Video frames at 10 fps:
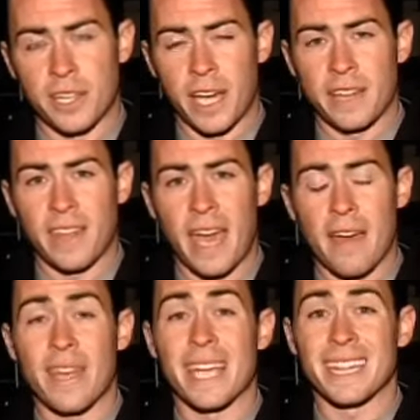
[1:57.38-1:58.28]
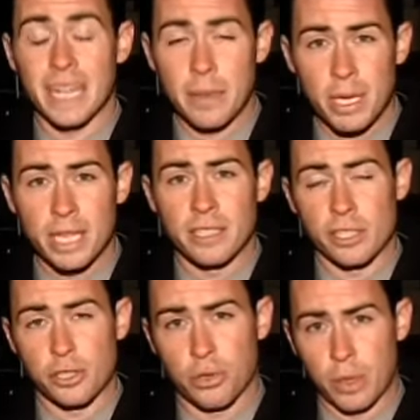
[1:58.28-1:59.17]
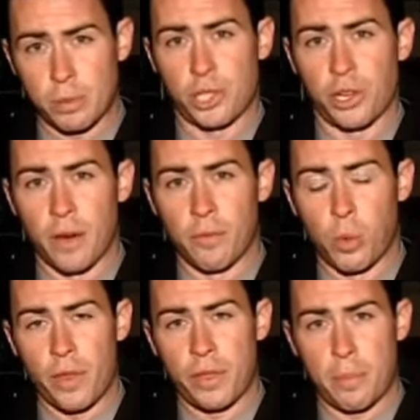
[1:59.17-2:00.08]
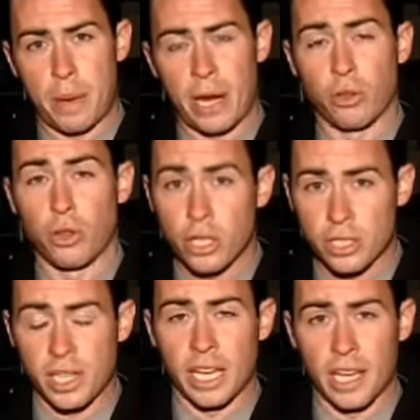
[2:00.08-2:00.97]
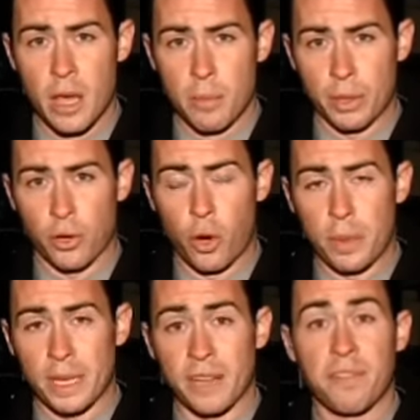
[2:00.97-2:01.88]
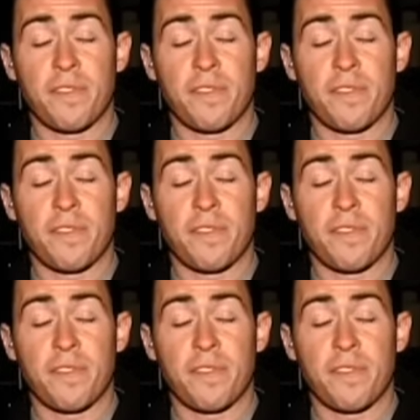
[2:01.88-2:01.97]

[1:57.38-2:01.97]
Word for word: tonight. They have a limited description of what the pair looks like, but they're hoping that